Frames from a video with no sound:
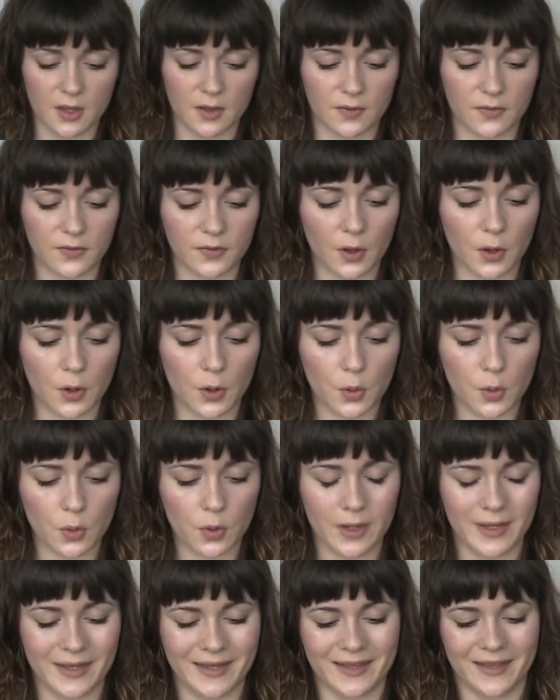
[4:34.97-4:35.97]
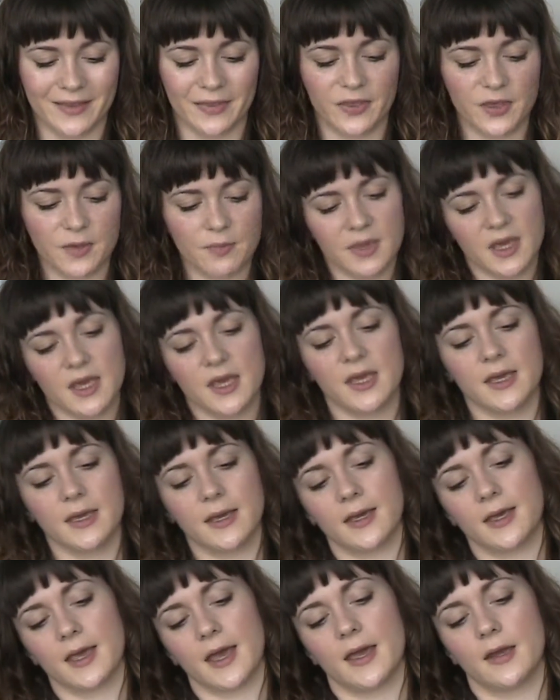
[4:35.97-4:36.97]
So to me,
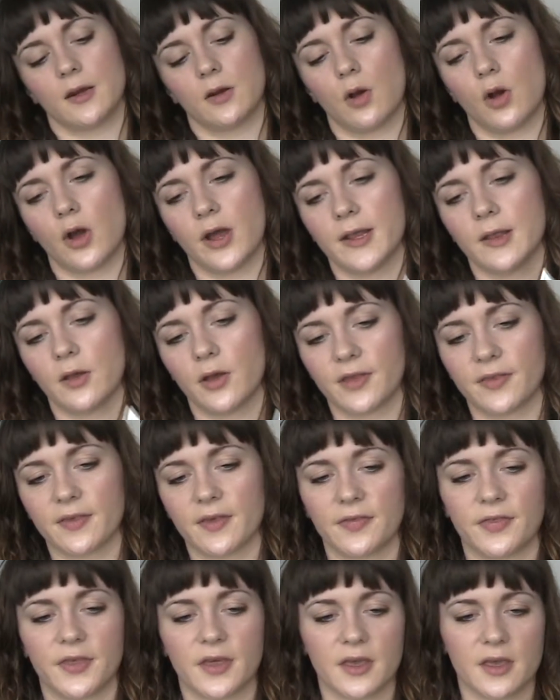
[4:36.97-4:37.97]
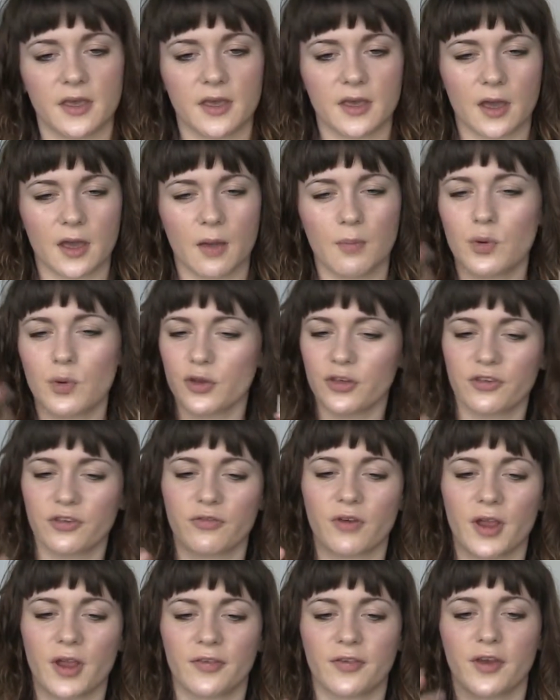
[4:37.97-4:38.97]
again, I like something, a
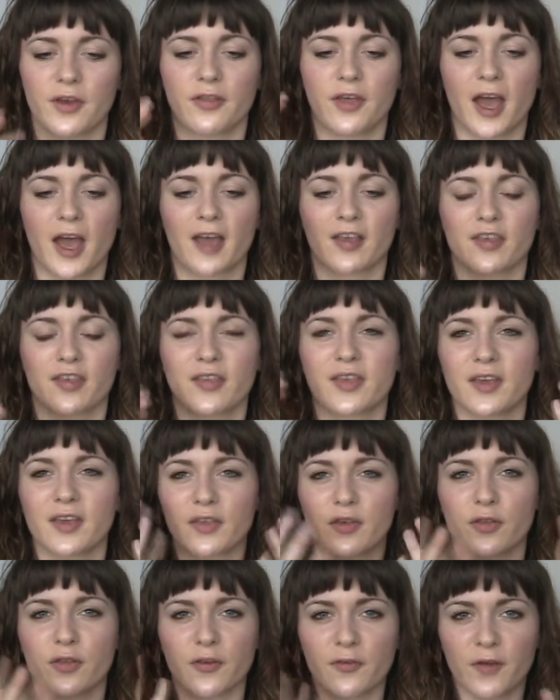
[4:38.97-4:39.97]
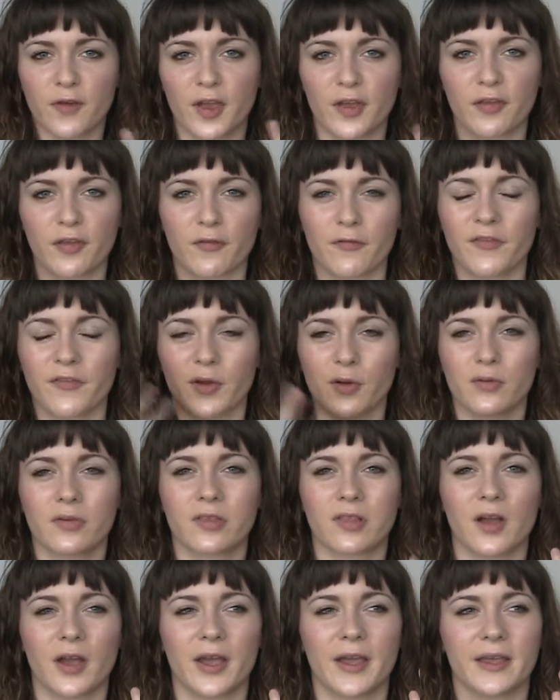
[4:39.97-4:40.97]
moisturiser that sits on the face and
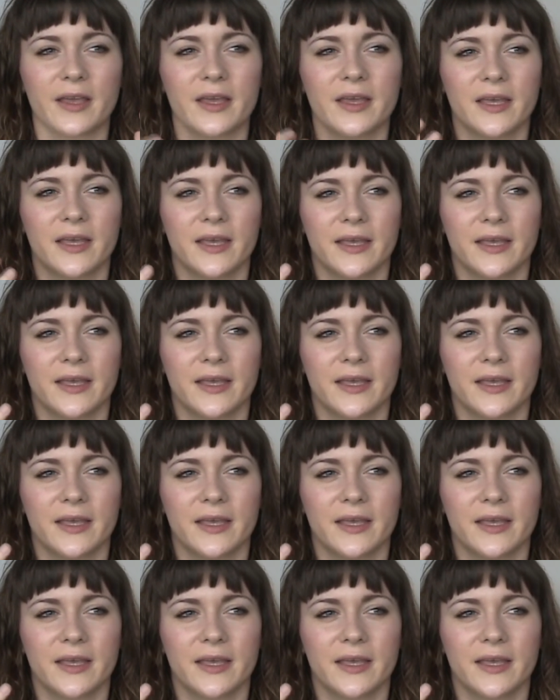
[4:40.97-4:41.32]
feels like